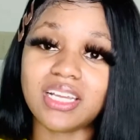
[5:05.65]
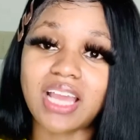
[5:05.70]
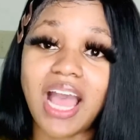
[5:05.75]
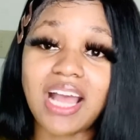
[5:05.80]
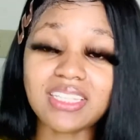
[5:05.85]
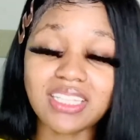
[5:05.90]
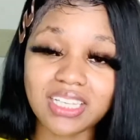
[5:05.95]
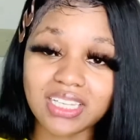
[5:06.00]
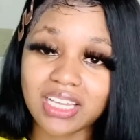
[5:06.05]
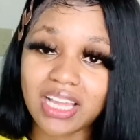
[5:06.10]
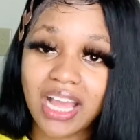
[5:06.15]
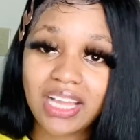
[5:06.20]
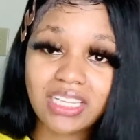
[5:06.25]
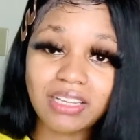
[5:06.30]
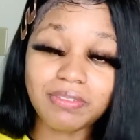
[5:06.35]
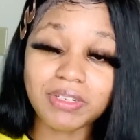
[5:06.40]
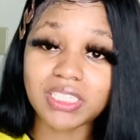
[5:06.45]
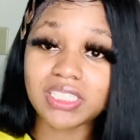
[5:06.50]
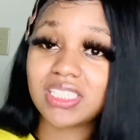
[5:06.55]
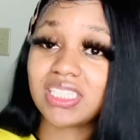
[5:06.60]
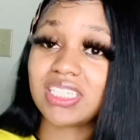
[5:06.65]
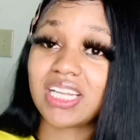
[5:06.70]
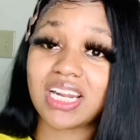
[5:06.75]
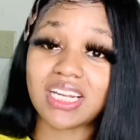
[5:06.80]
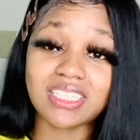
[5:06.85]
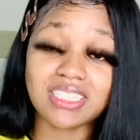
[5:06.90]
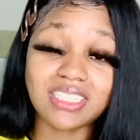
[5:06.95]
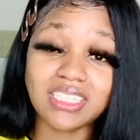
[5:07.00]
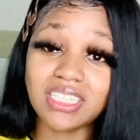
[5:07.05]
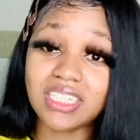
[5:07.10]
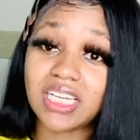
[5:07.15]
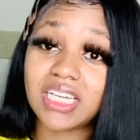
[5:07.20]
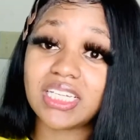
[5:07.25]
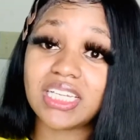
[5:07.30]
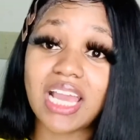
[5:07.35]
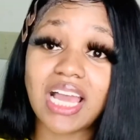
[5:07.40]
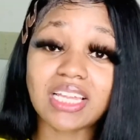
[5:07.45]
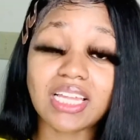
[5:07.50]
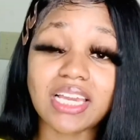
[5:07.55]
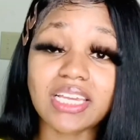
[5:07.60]
I think I give it a 10 out of 10, honey.
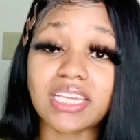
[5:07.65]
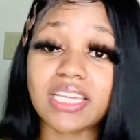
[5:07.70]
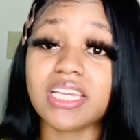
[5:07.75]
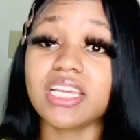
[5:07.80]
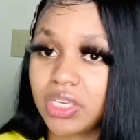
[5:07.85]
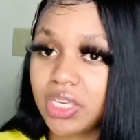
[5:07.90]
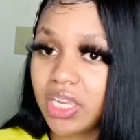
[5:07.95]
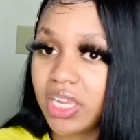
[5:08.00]
I like it.